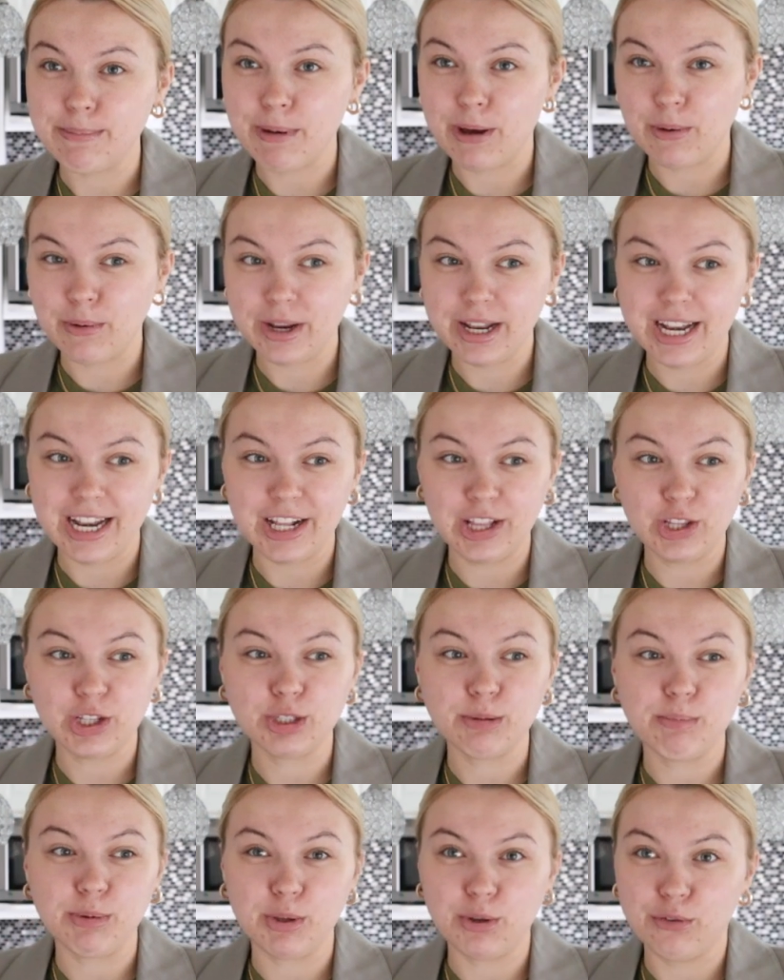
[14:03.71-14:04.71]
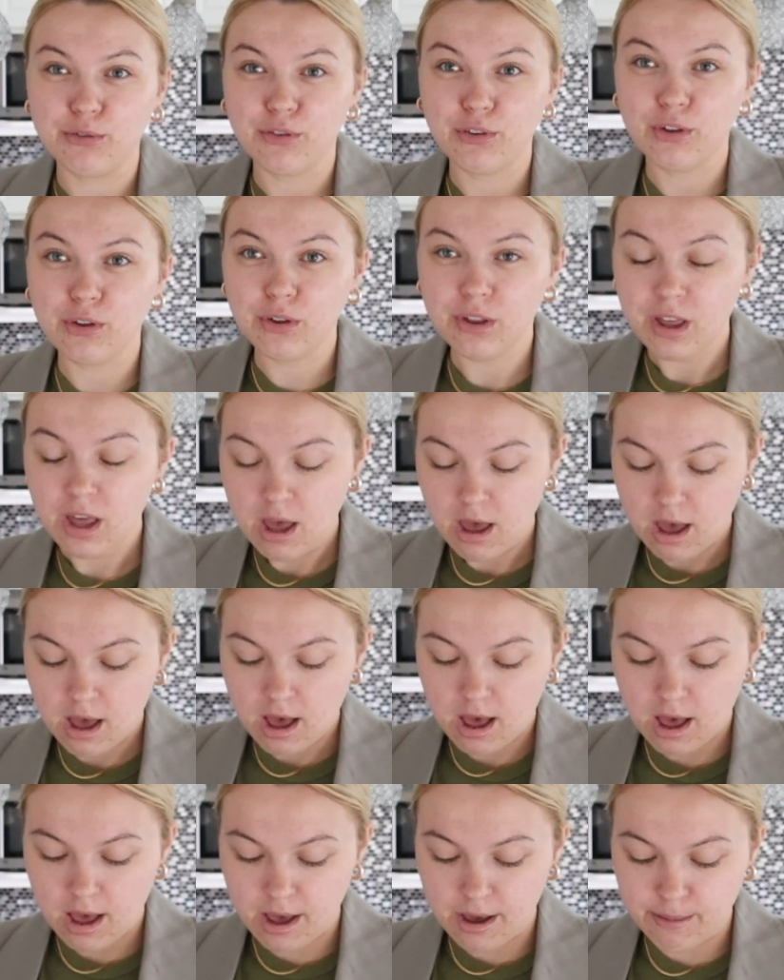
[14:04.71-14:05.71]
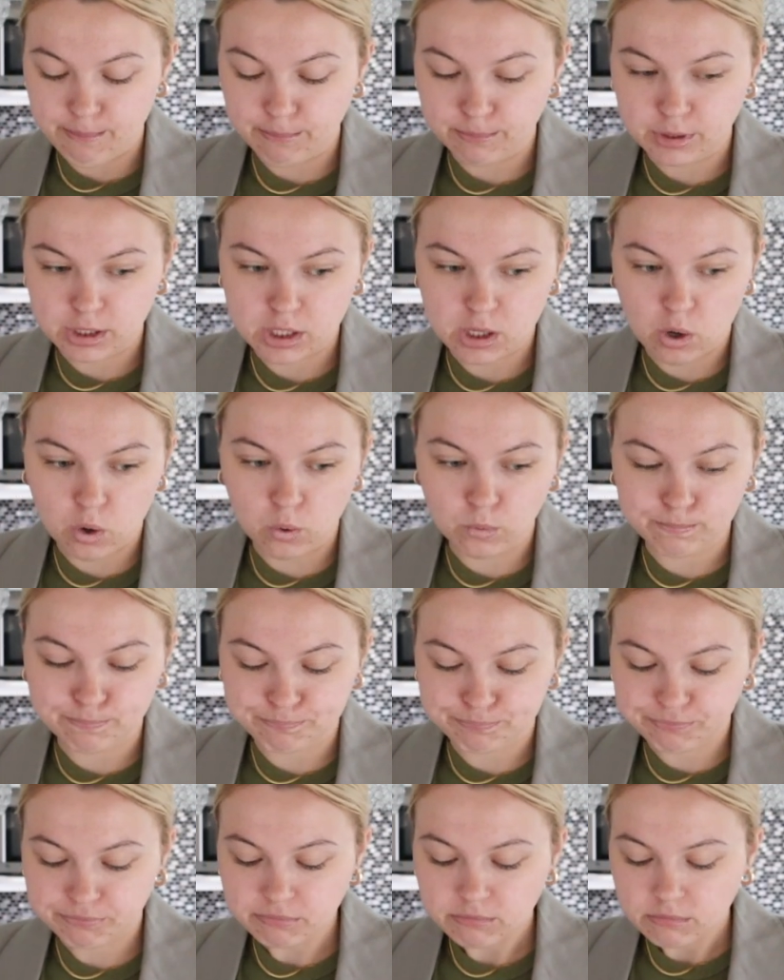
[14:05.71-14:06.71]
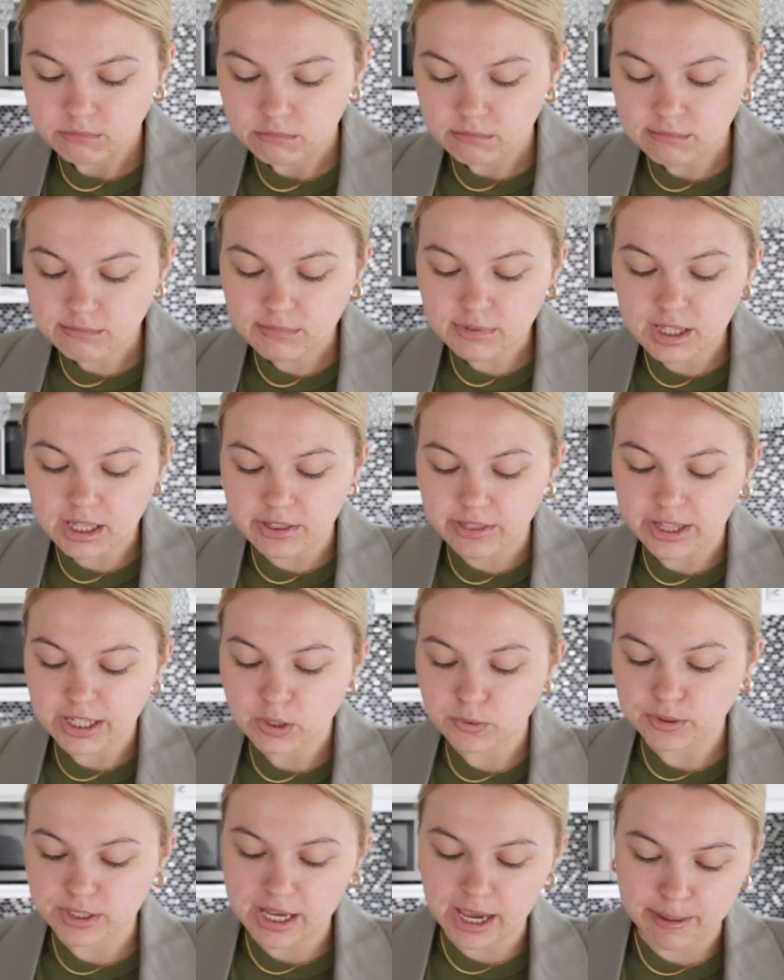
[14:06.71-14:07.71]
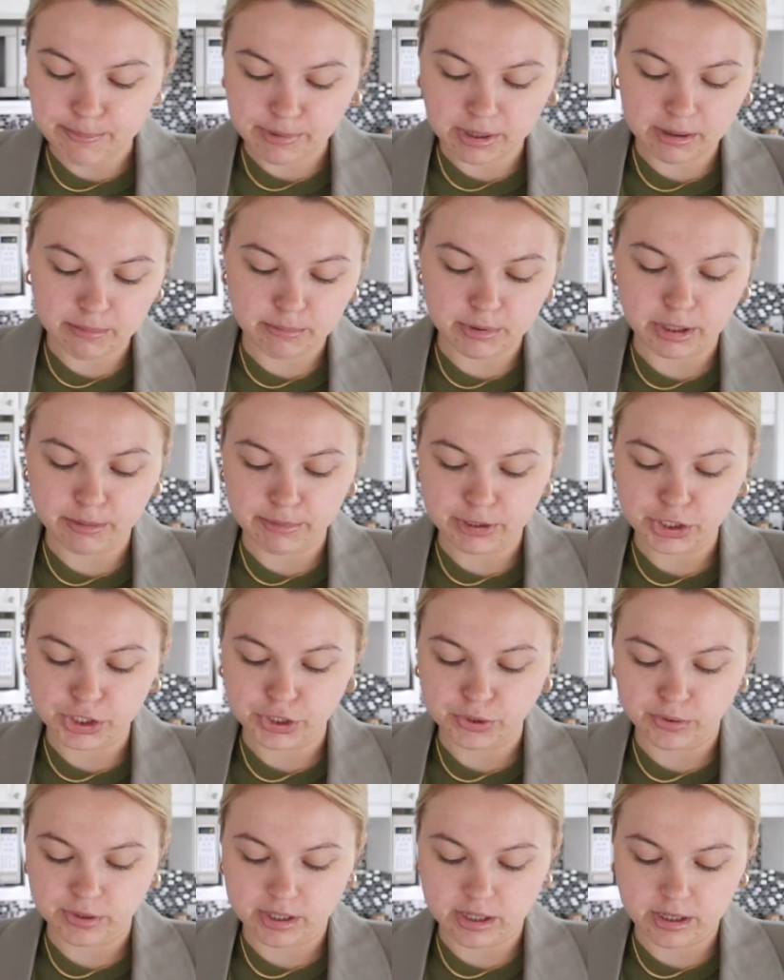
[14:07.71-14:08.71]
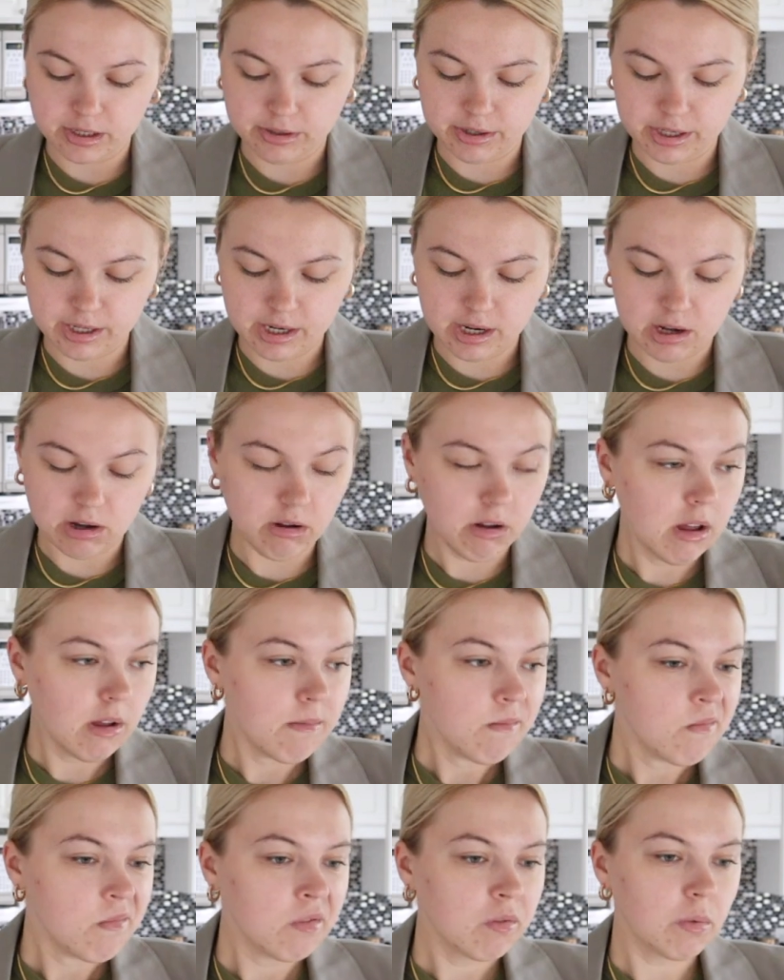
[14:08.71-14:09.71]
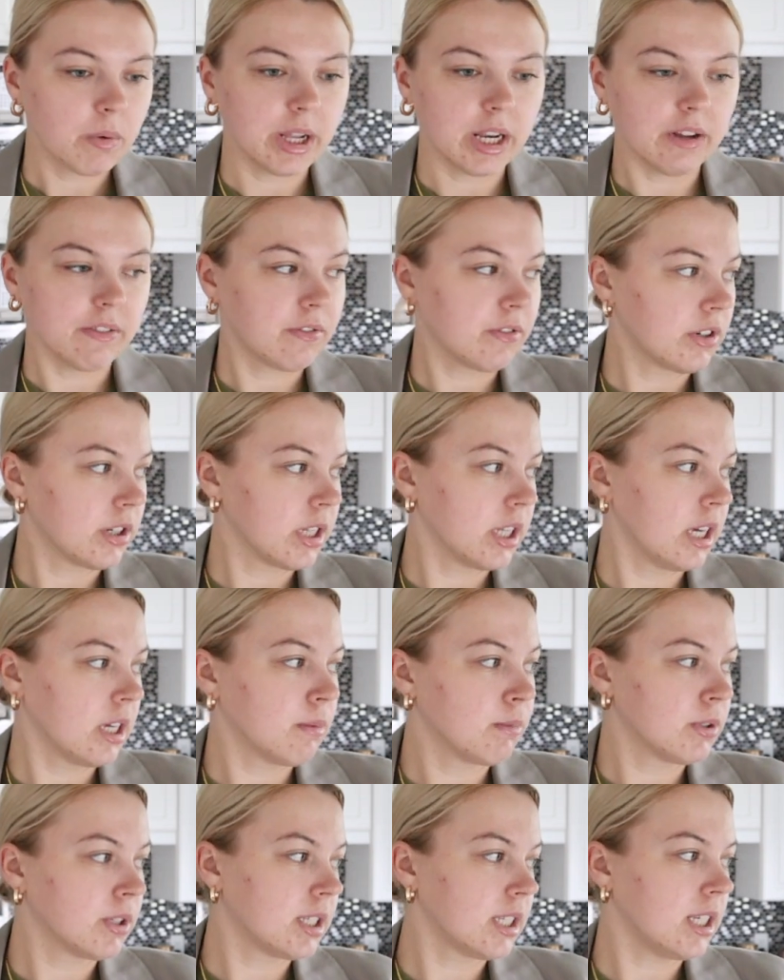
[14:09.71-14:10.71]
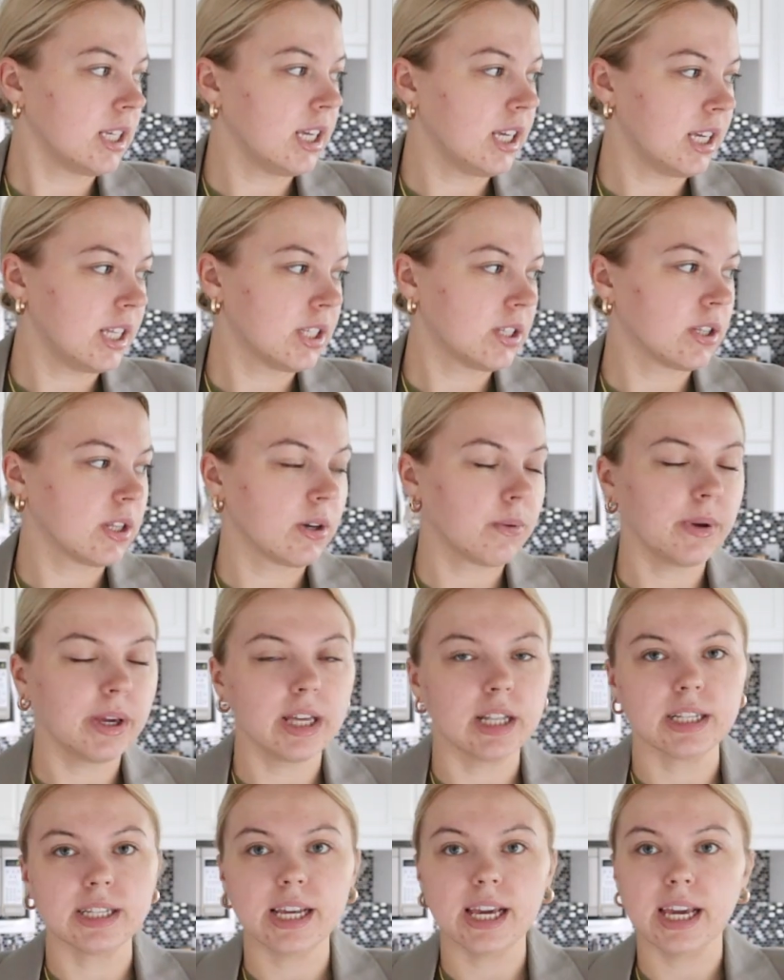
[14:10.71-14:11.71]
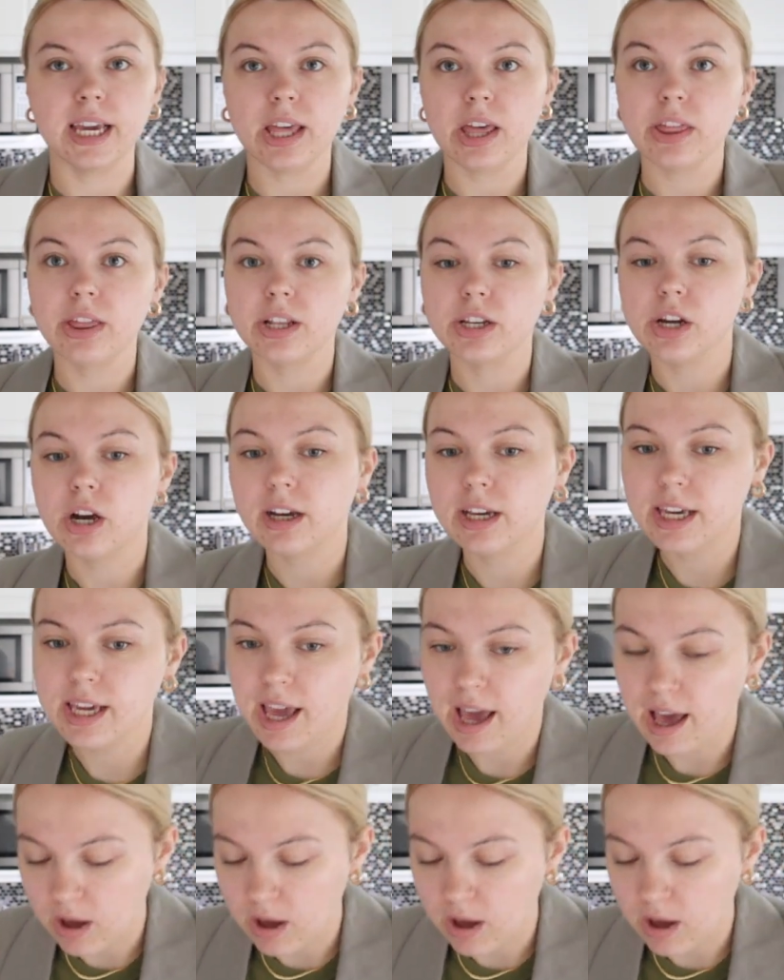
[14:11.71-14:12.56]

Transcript: about it, and it looks beautiful. Um, so that's what's happening. I'm putting my shoes on right now, waiting for the animals to eat so that we can take the doggy